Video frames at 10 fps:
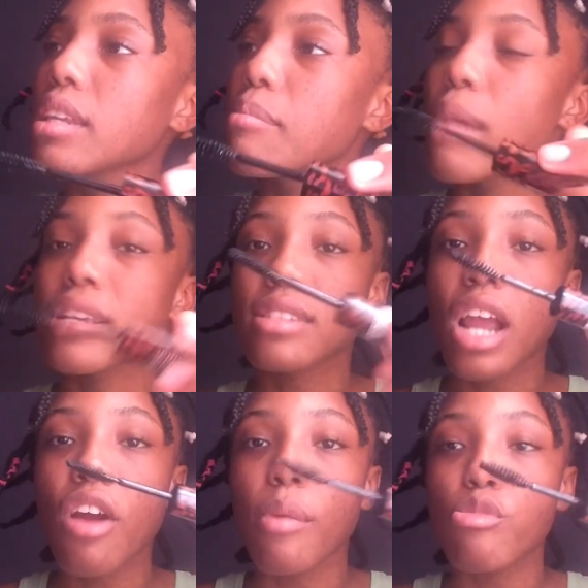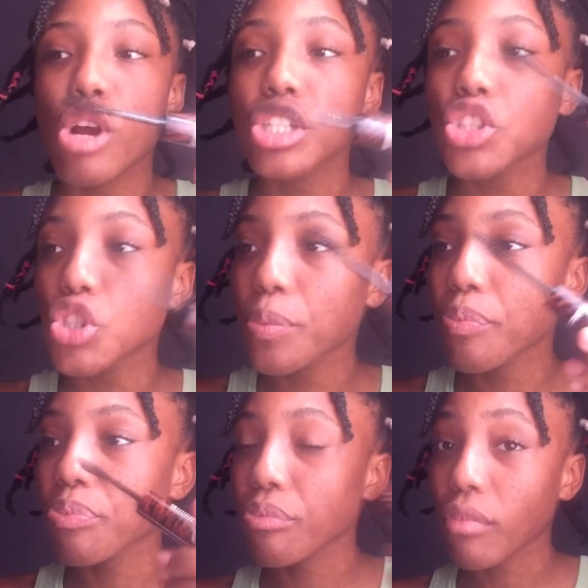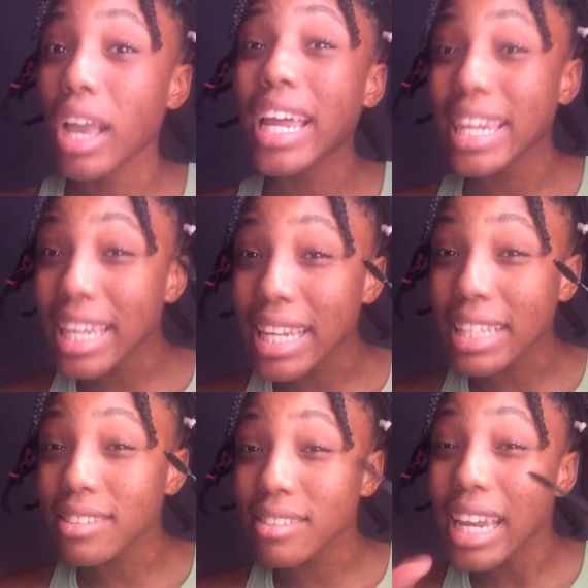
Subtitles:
mascara brush, clean it,